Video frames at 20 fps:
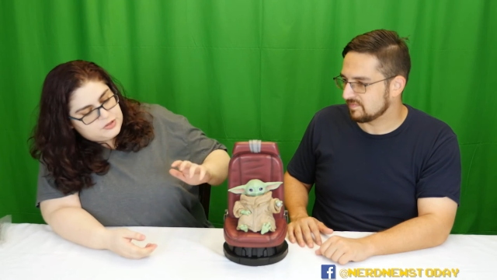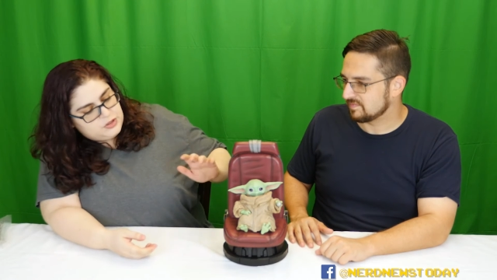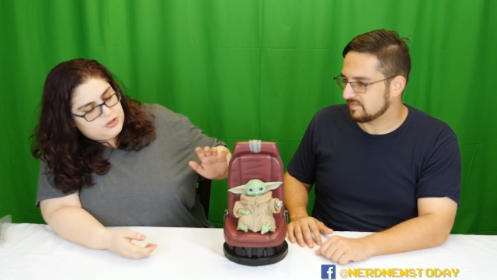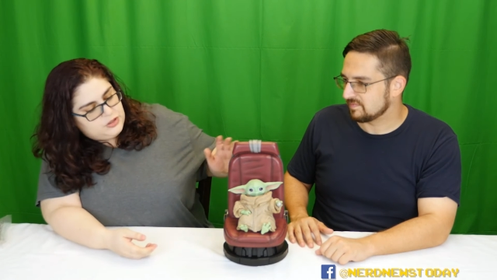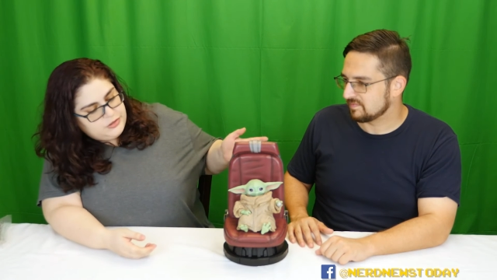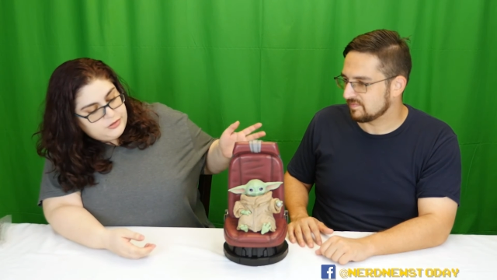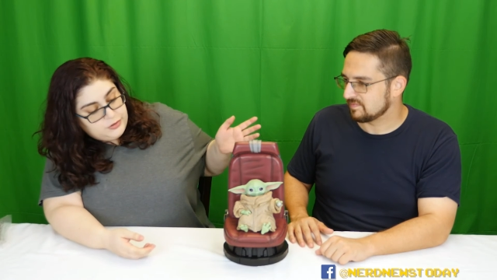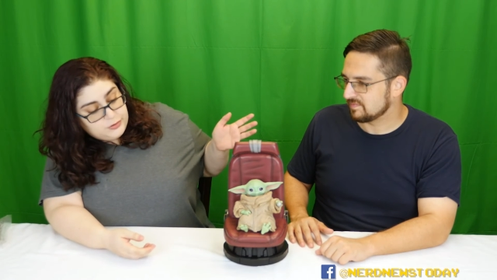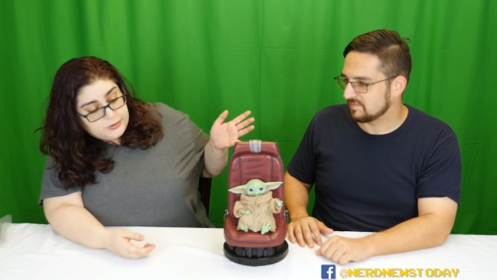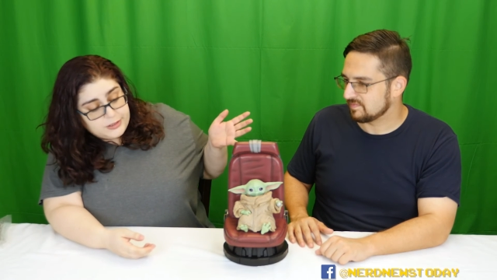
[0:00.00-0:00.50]

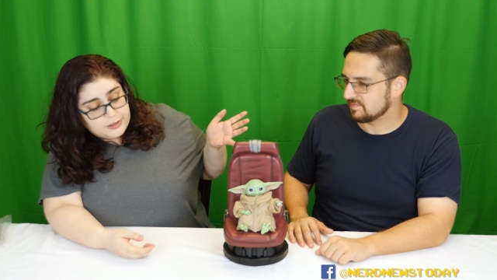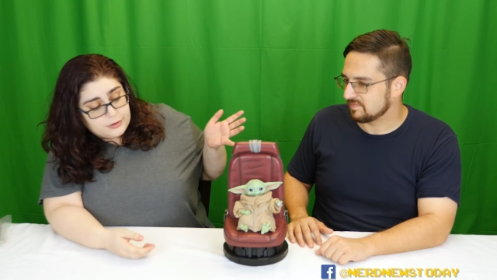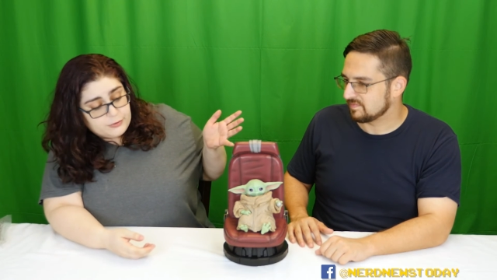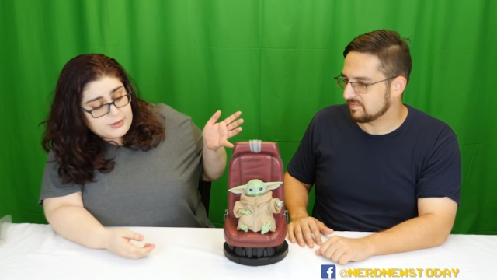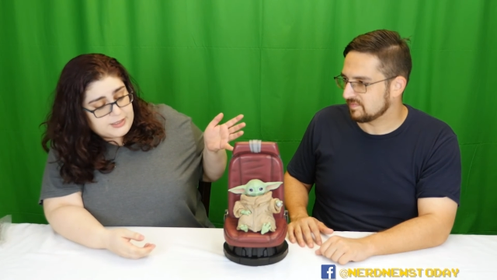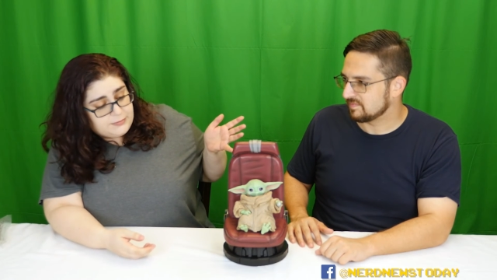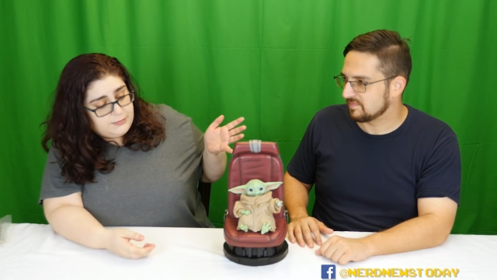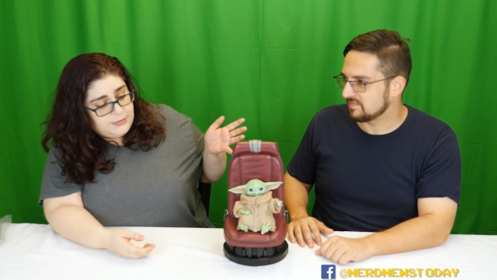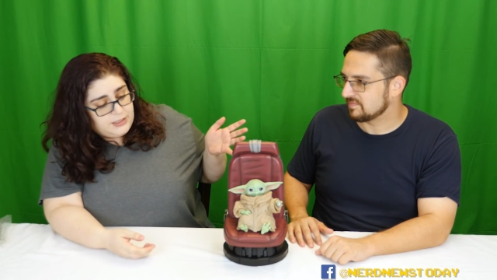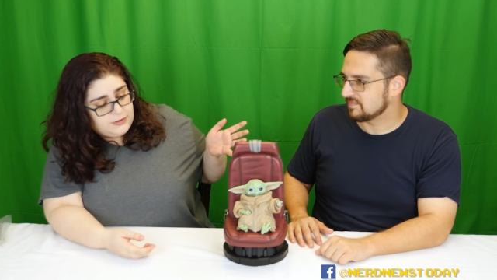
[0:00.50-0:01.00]
Speaker 1: you you can
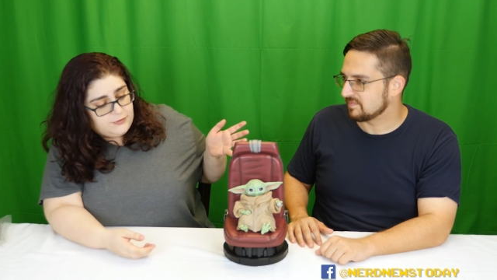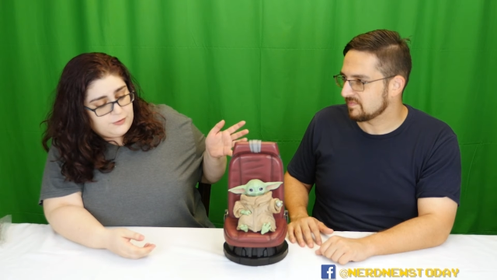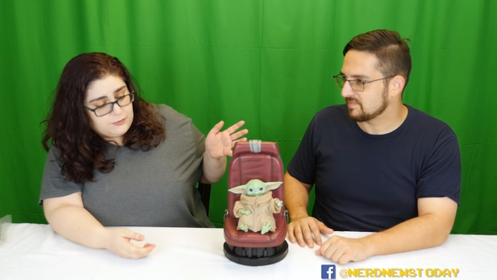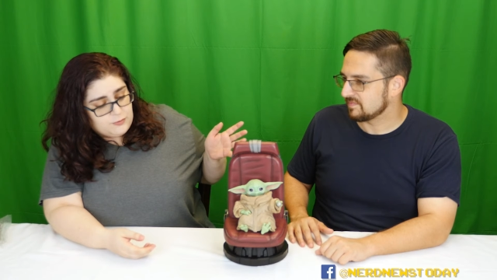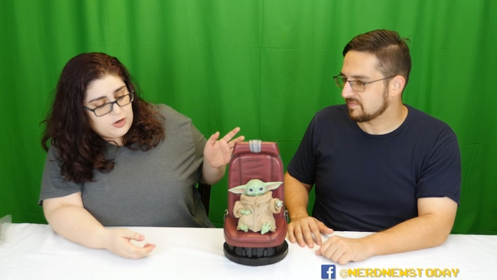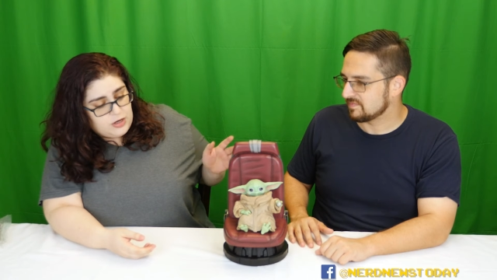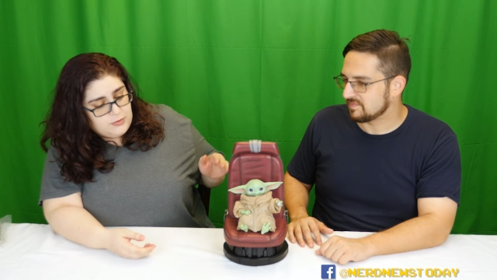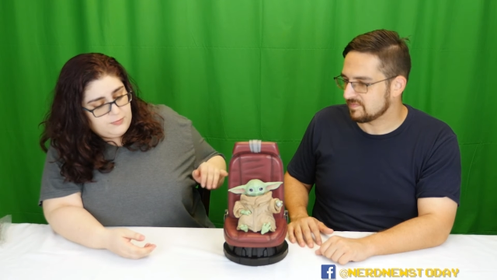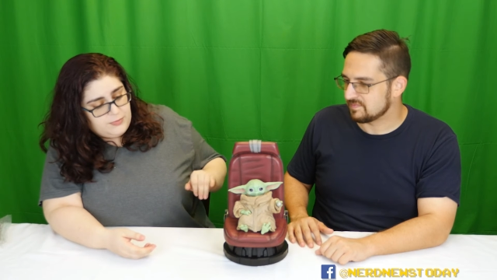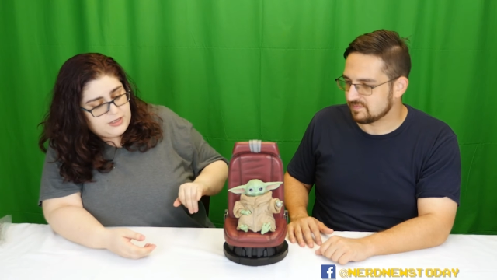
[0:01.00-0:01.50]
correct me if
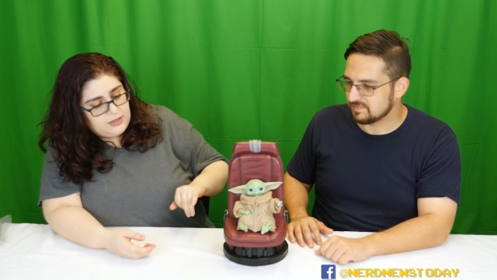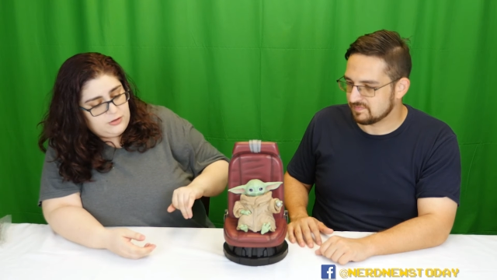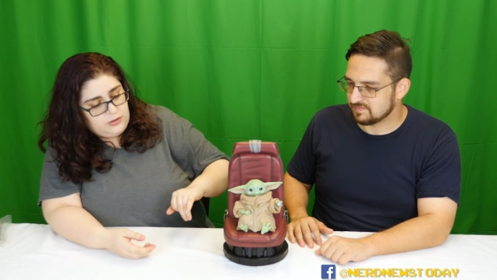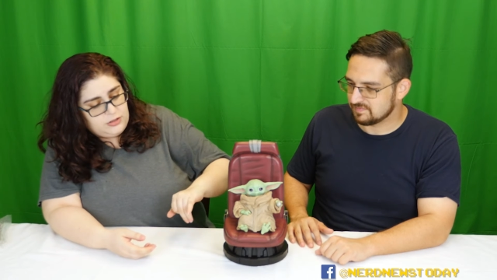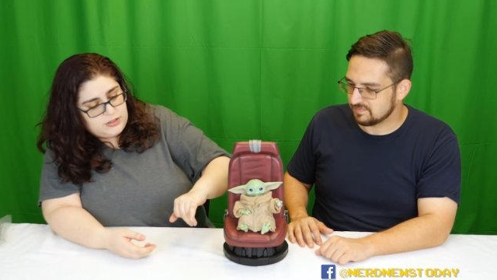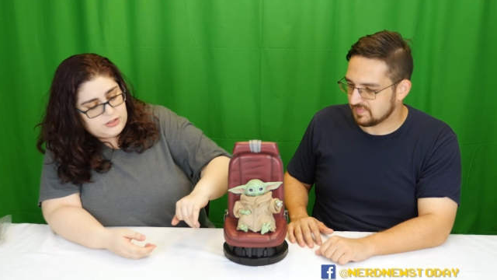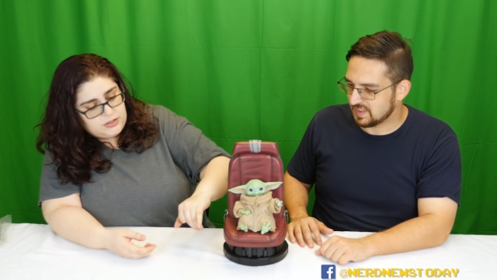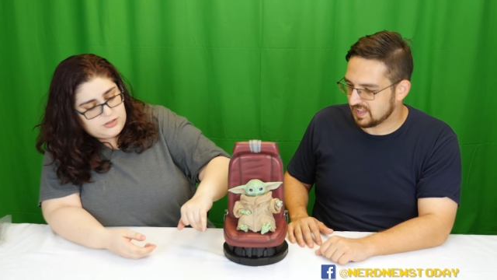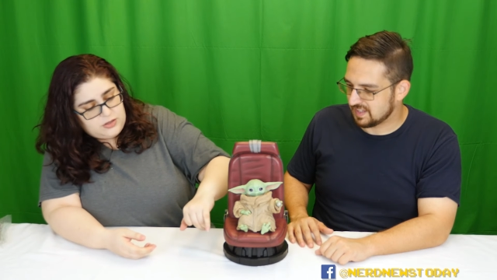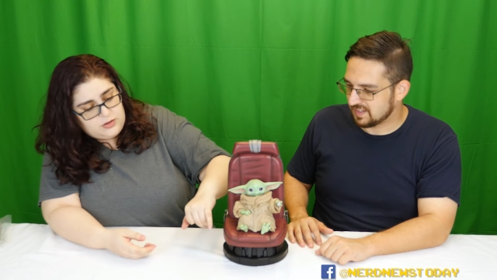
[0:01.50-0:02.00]
I'm wrong, but it
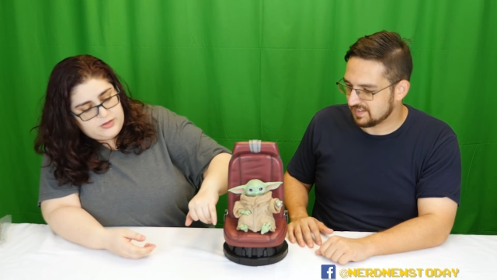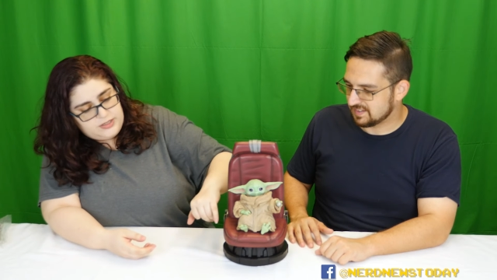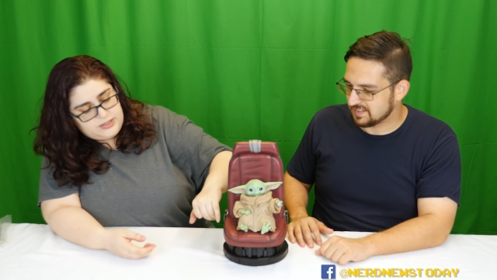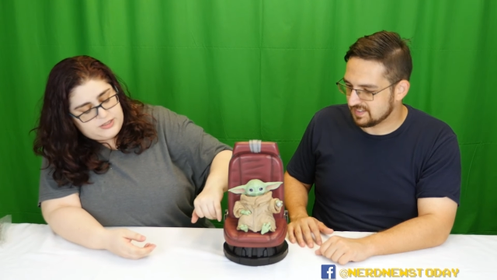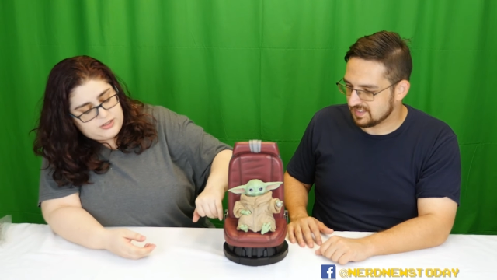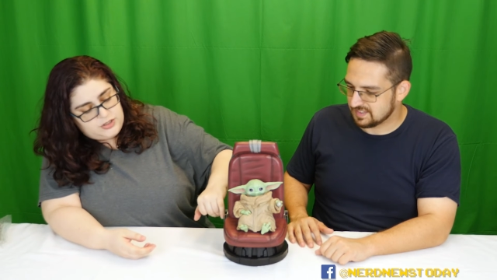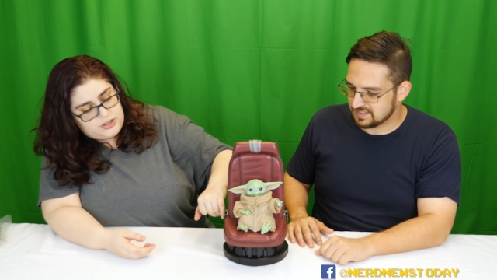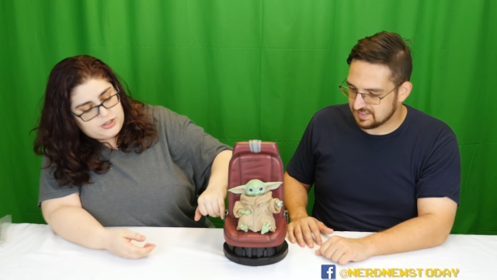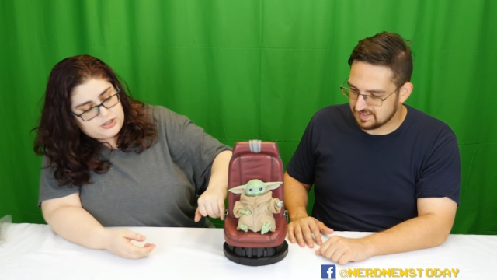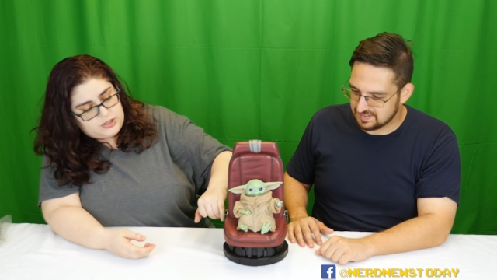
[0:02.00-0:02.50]
looks as though
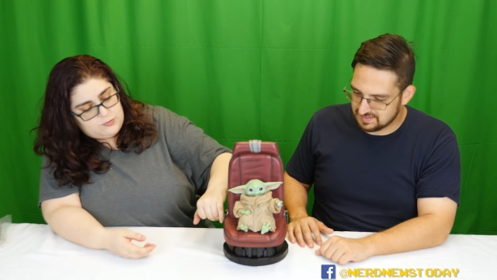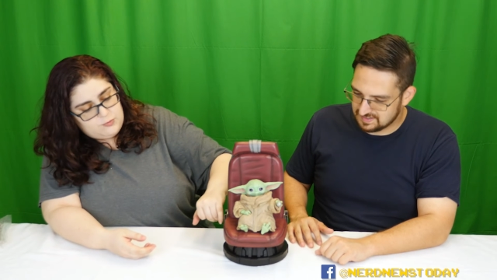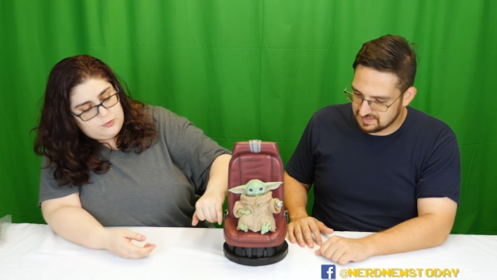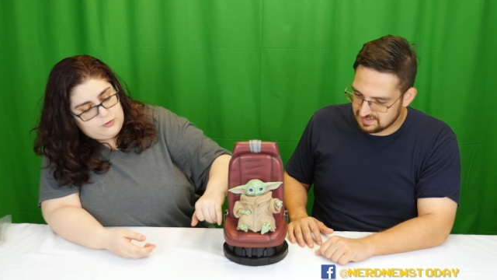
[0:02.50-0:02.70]
this is just